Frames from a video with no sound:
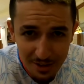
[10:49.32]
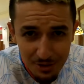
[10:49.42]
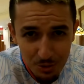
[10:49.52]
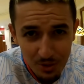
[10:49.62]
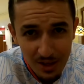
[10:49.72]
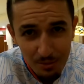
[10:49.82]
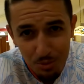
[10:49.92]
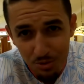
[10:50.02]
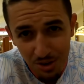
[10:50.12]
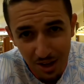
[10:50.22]
Cholesterol
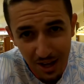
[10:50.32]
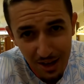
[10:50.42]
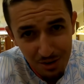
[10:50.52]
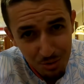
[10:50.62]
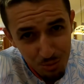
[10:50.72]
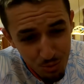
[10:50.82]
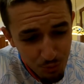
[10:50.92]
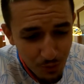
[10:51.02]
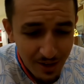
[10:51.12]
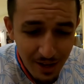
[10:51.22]
levels out of the
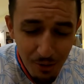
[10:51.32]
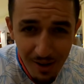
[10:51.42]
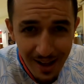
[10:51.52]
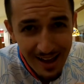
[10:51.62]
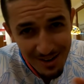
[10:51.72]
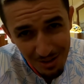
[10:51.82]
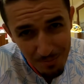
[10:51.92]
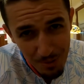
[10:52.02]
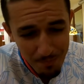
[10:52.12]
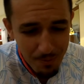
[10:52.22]
roof right now. Out of
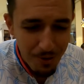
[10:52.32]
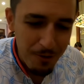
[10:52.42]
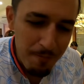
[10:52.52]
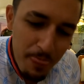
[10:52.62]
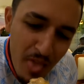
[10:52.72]
the ballpark.